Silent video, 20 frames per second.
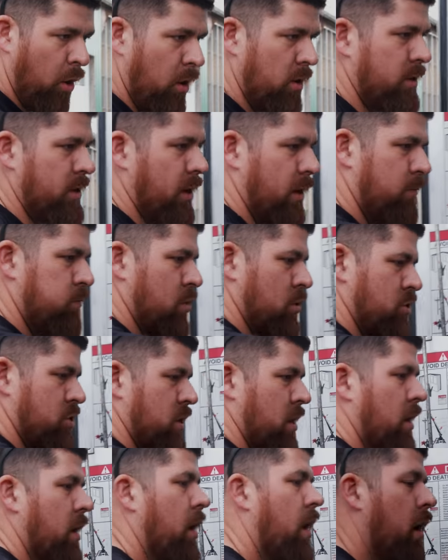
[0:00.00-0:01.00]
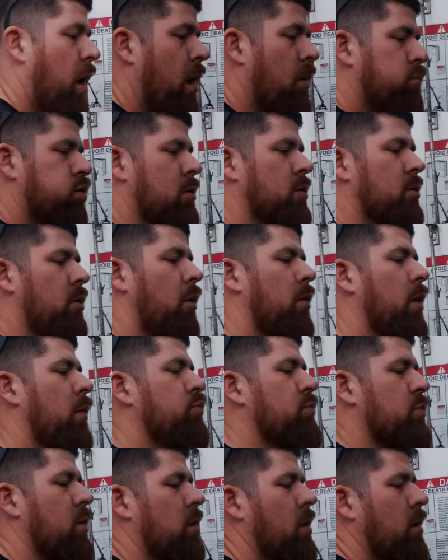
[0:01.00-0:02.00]
You get, put your
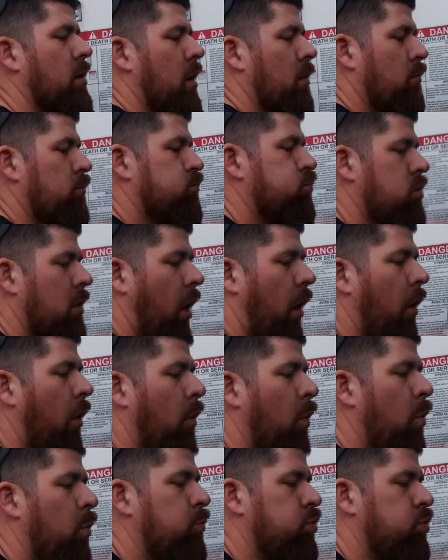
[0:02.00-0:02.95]
lips on it and blow,